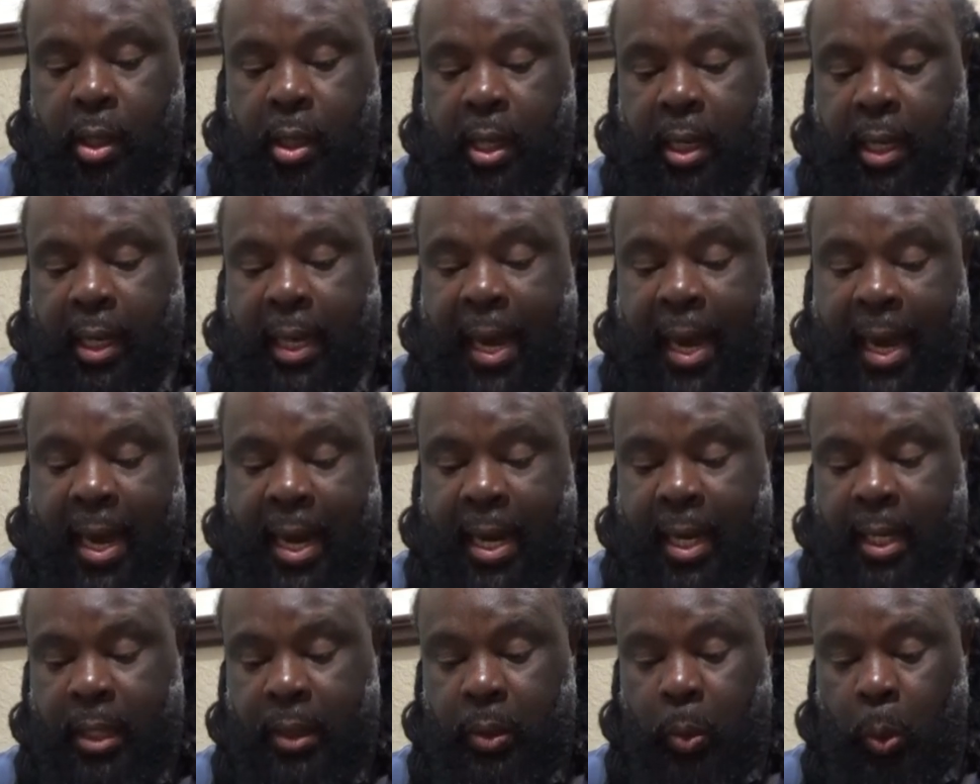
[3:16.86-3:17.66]
and
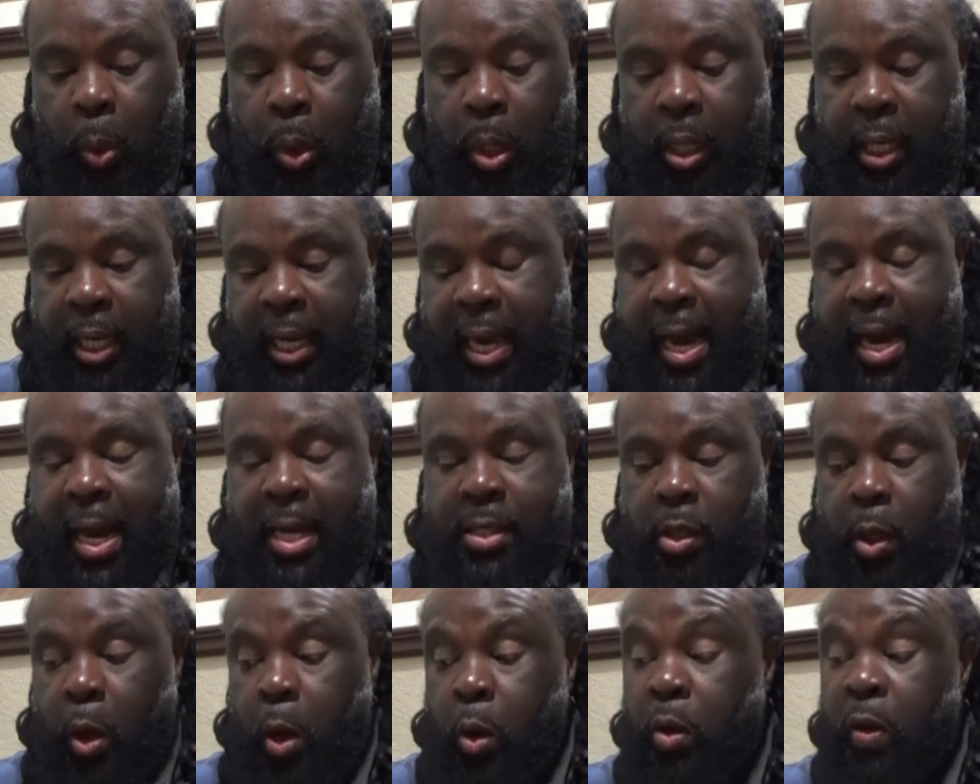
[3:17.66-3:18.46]
got one of the
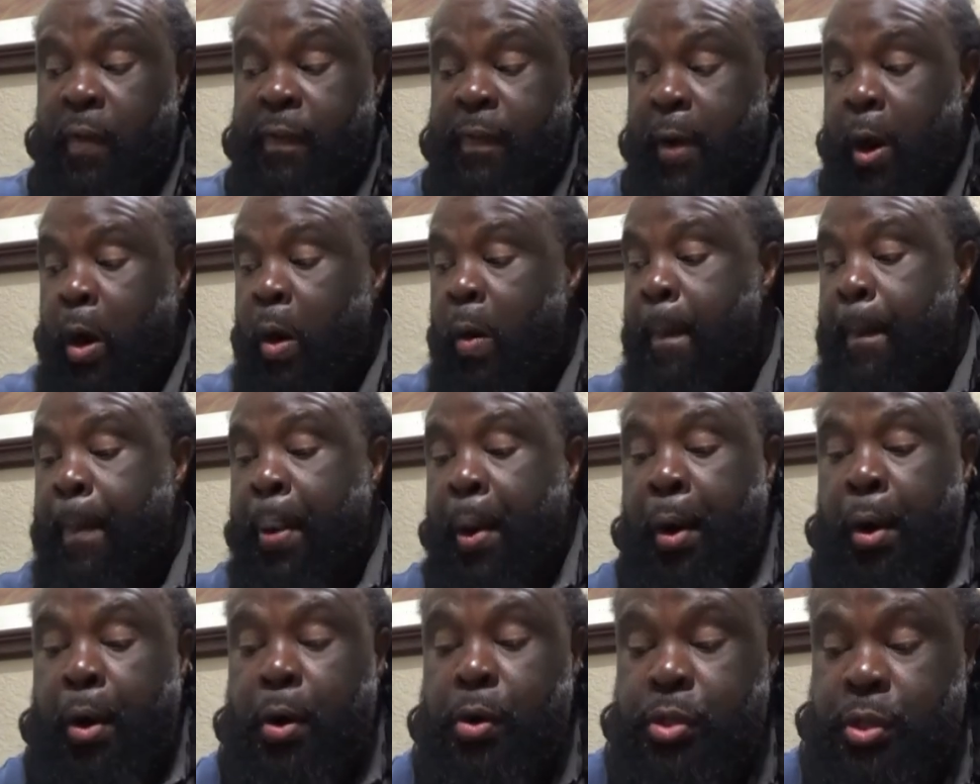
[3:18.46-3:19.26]
guys on the phone
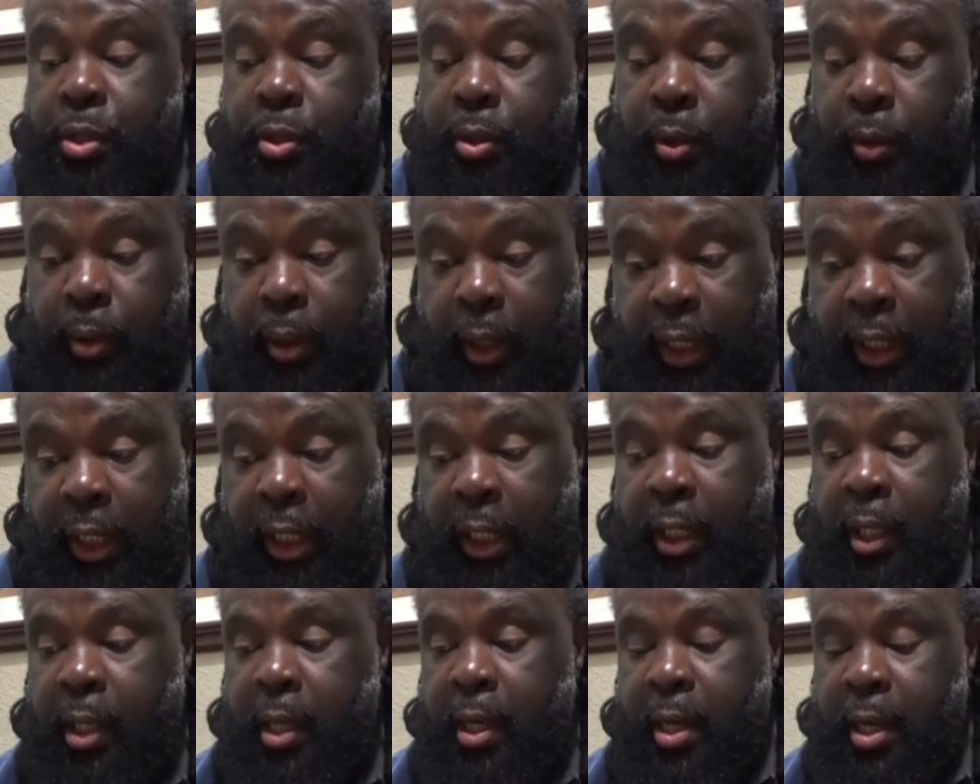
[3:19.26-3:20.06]
personally
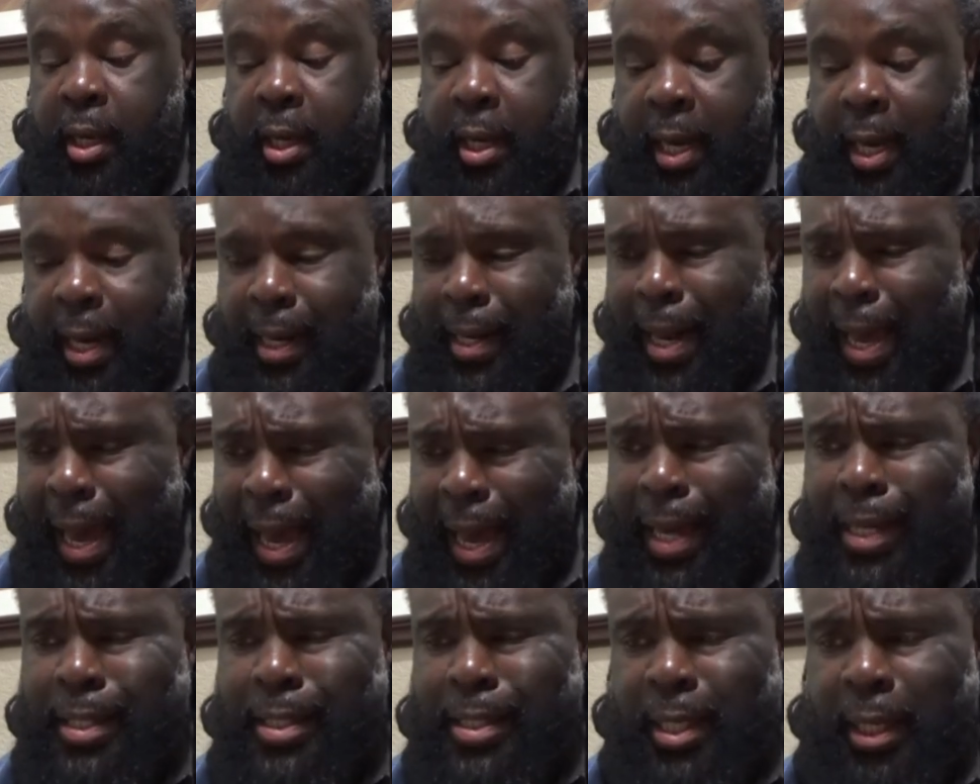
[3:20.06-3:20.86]
and
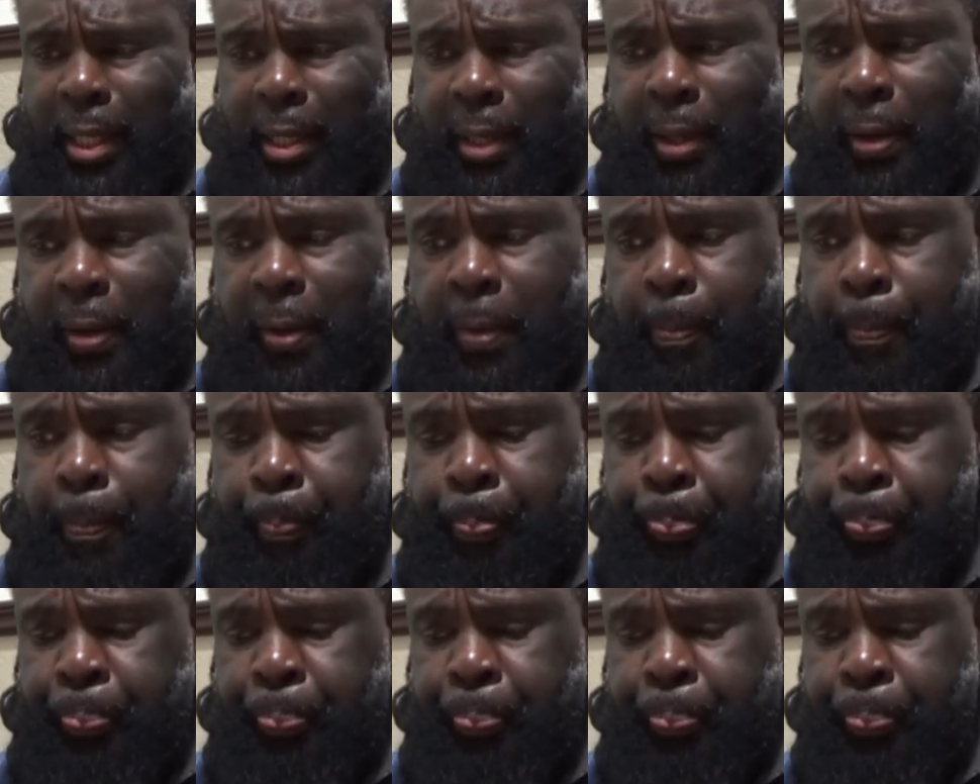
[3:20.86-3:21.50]
asked him